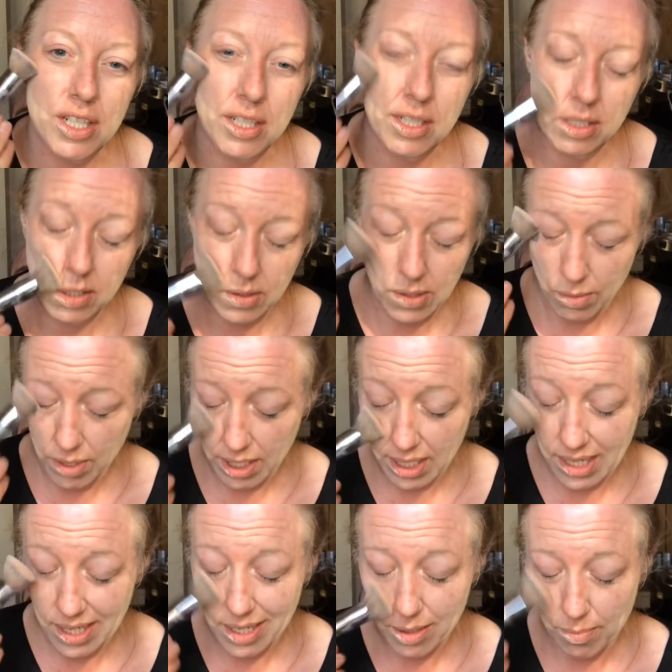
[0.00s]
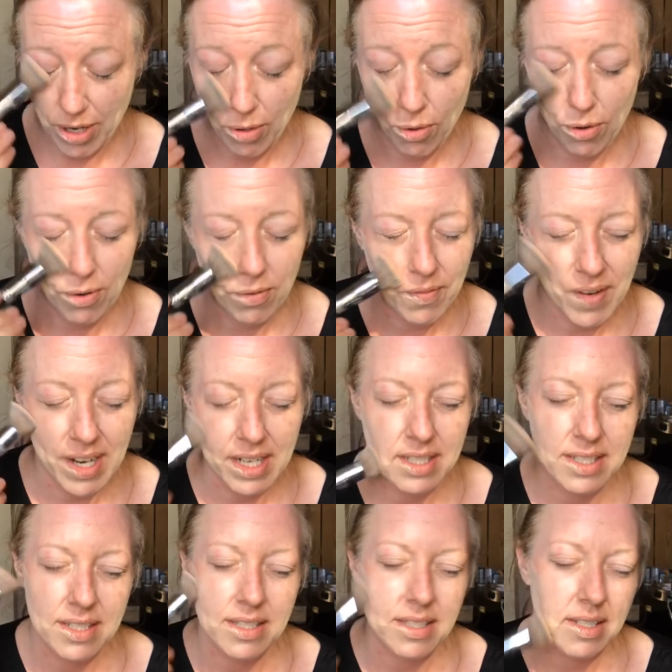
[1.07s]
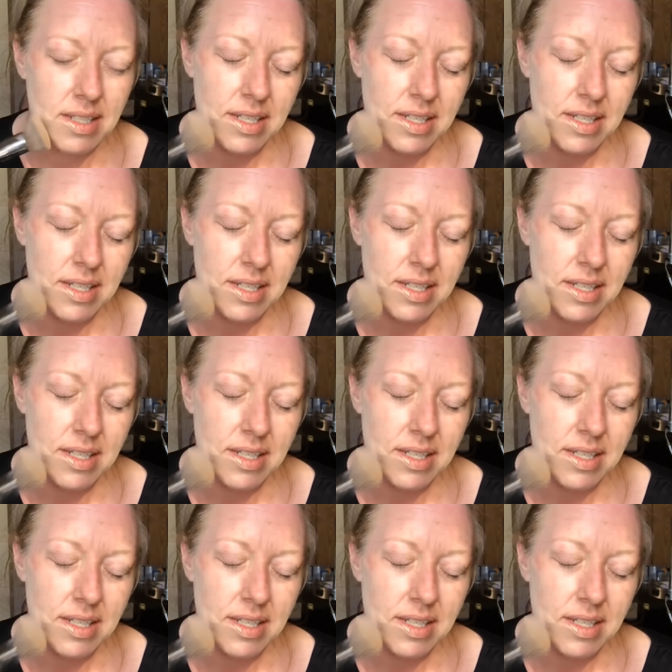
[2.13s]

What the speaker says: So I want to get my whole face,